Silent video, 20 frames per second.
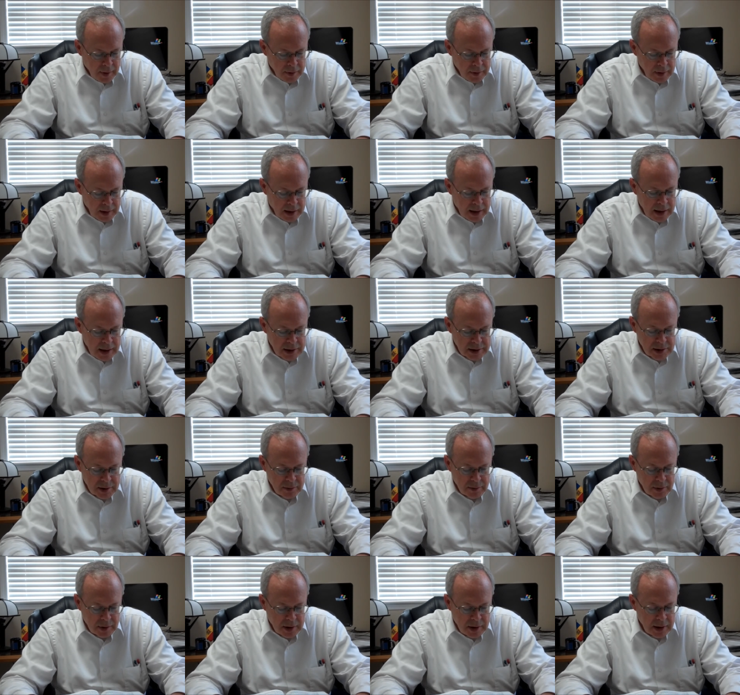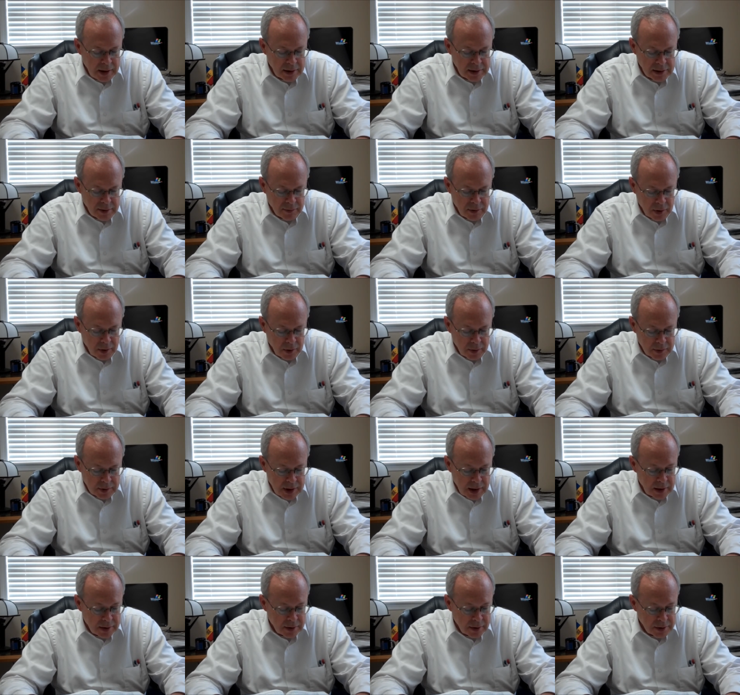The kings of, kings of the earth
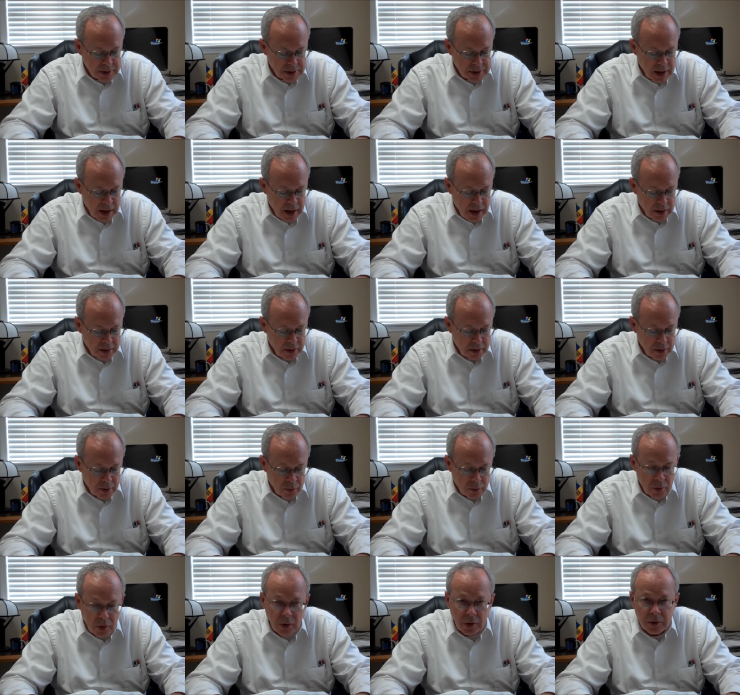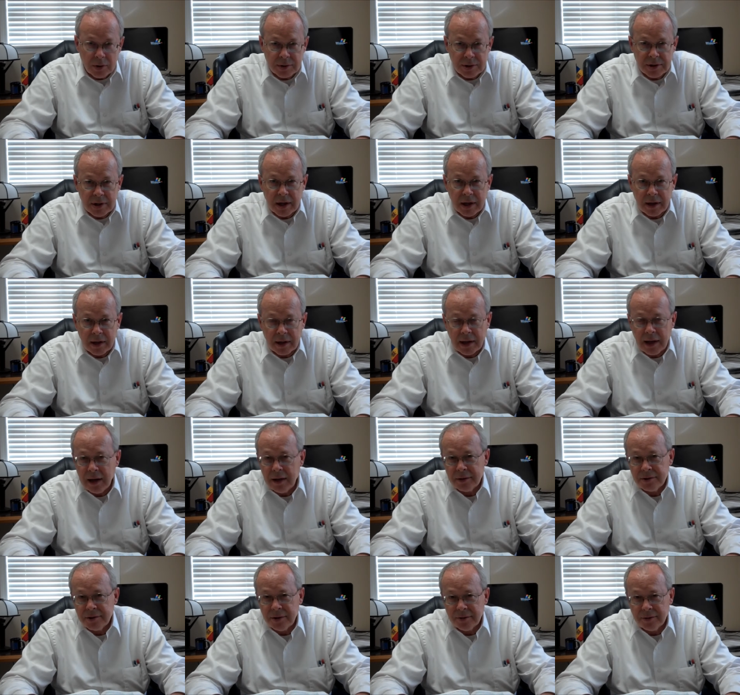take their stand and the rulers take
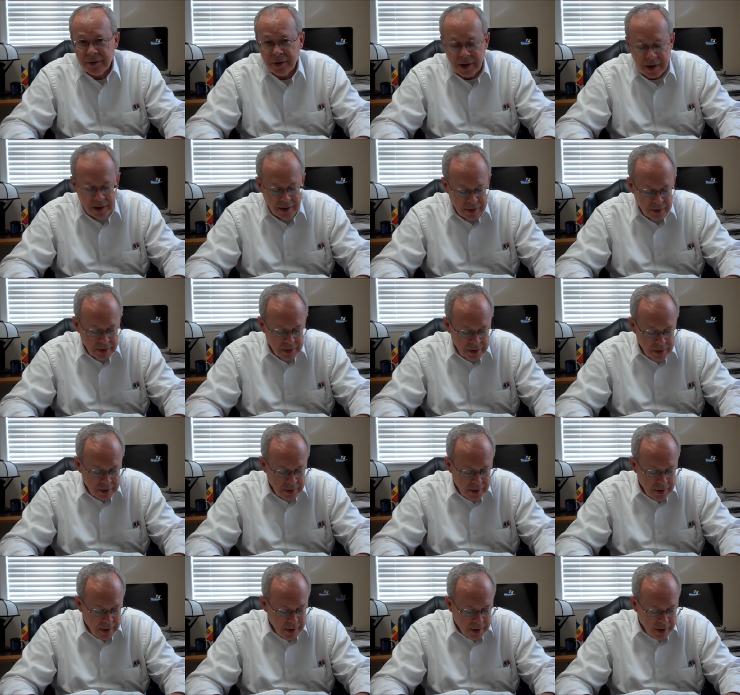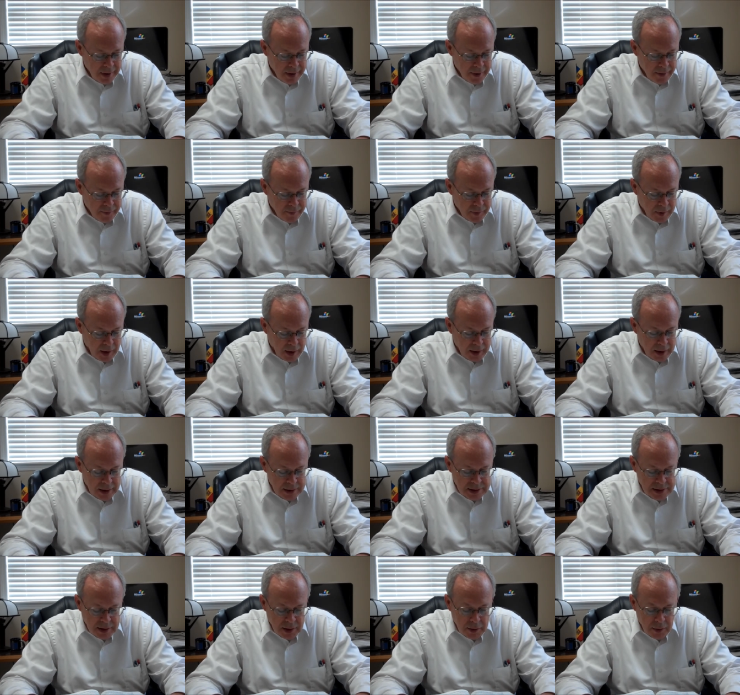counsel together
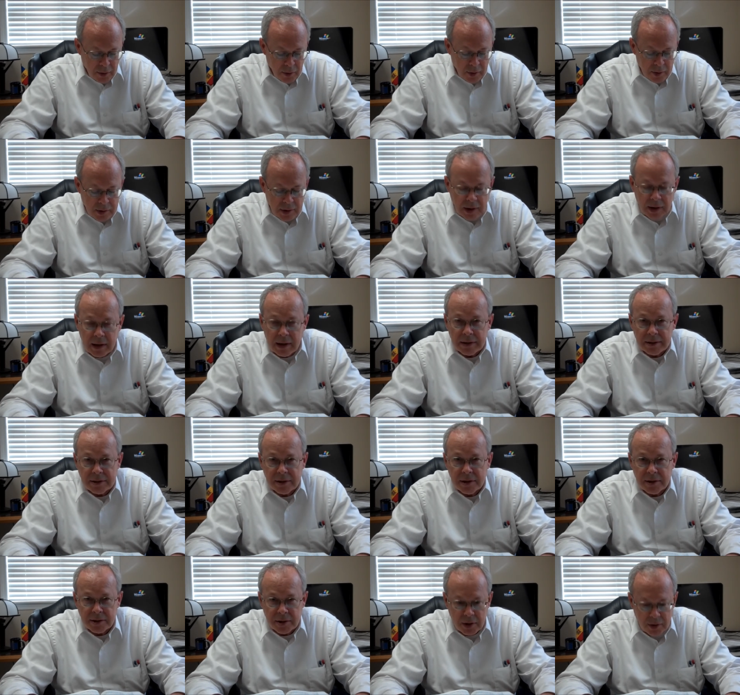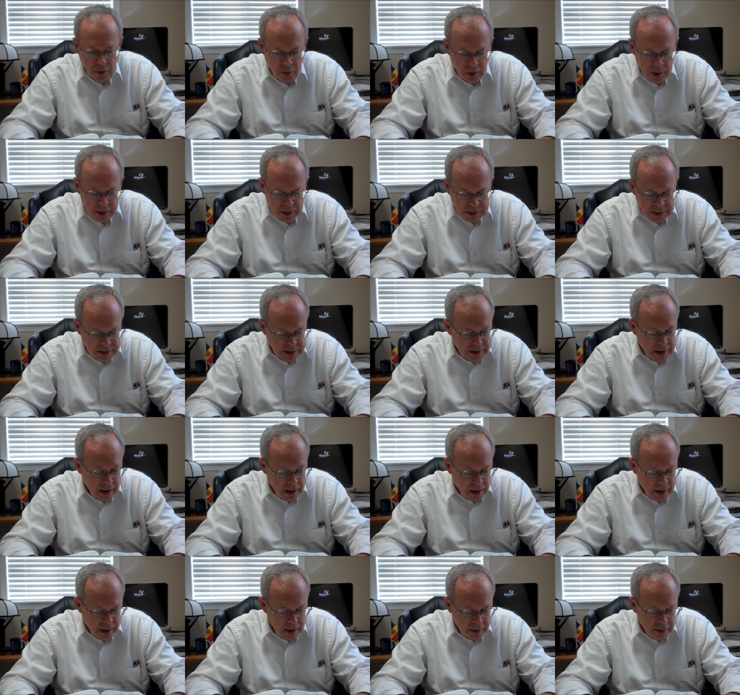against the Lord and against his anointed,
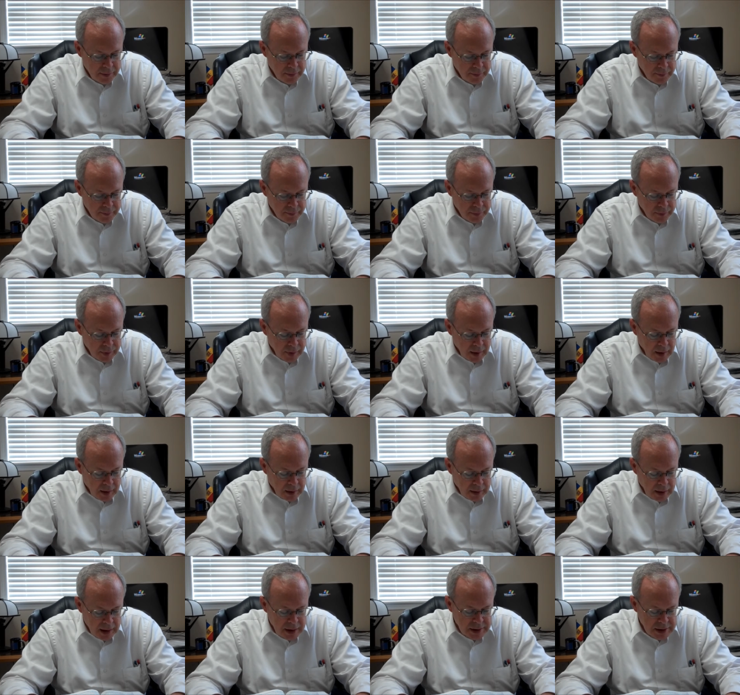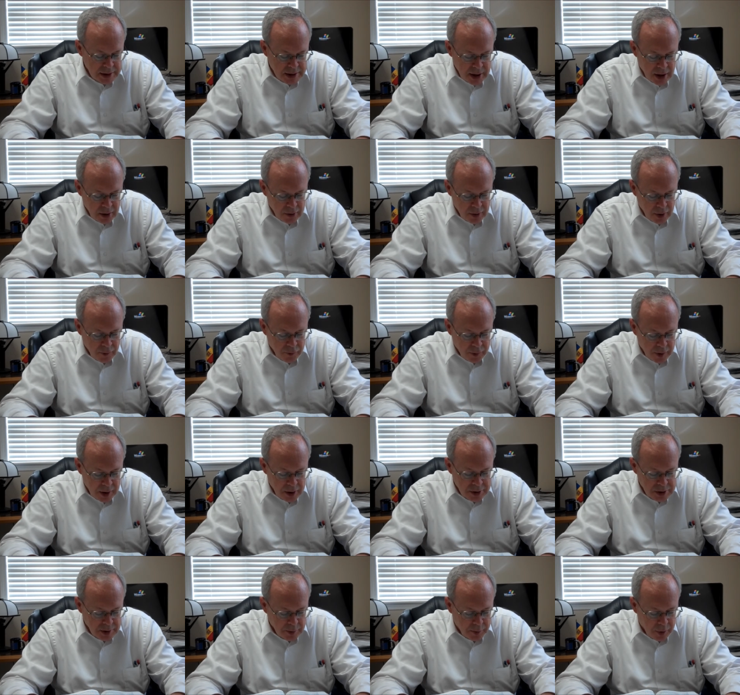saying, Let us tear their
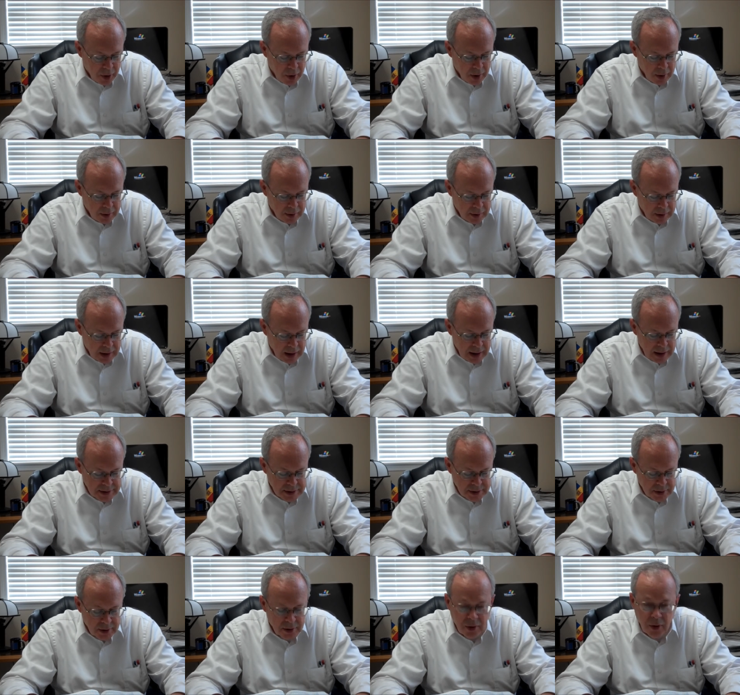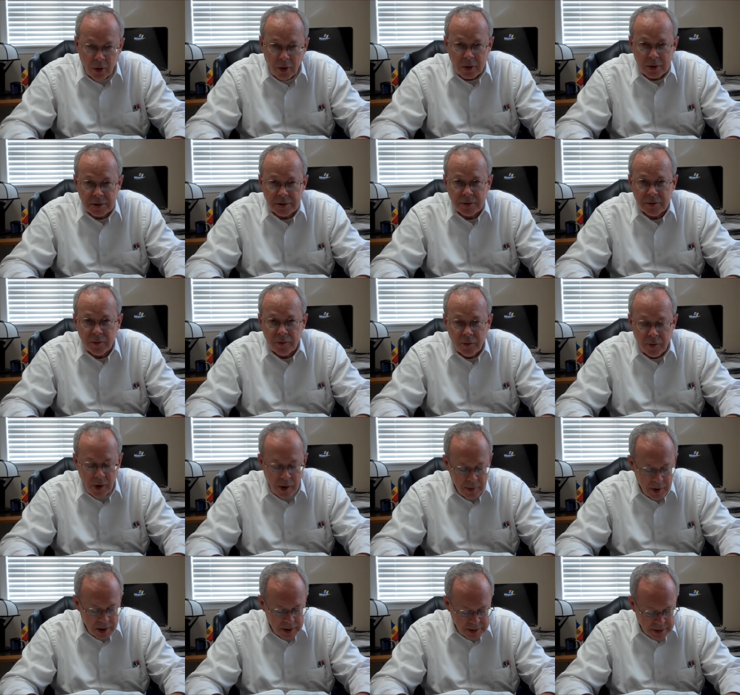fetters apart and cast their cords
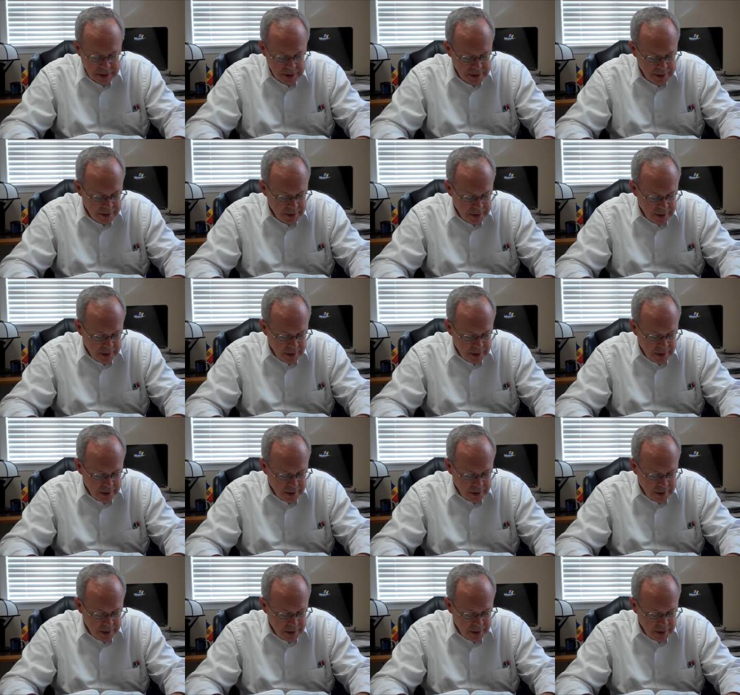from us.